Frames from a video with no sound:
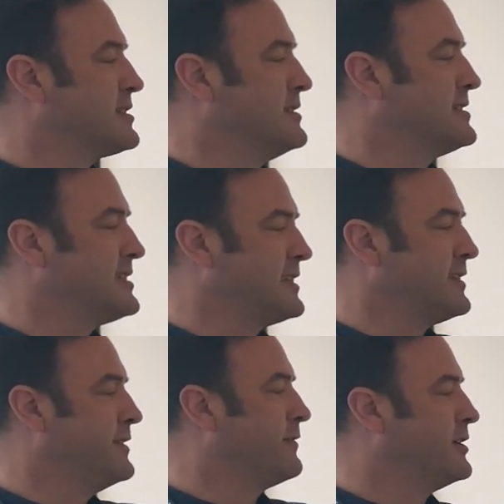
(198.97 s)
So instead
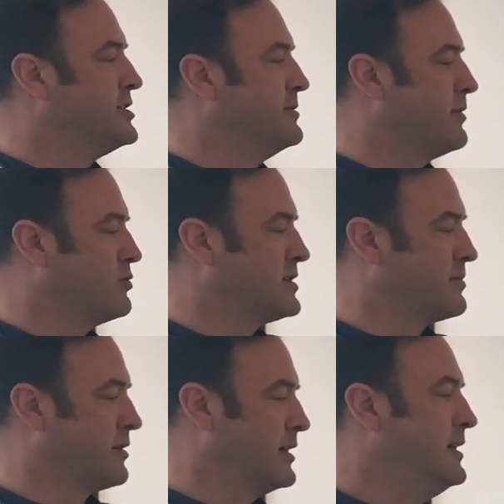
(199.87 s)
of divide, you
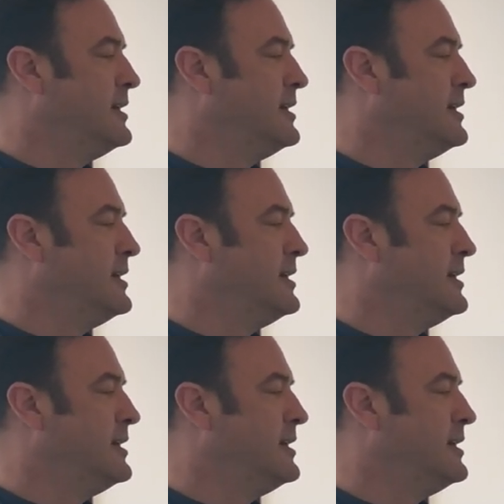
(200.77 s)
multiply.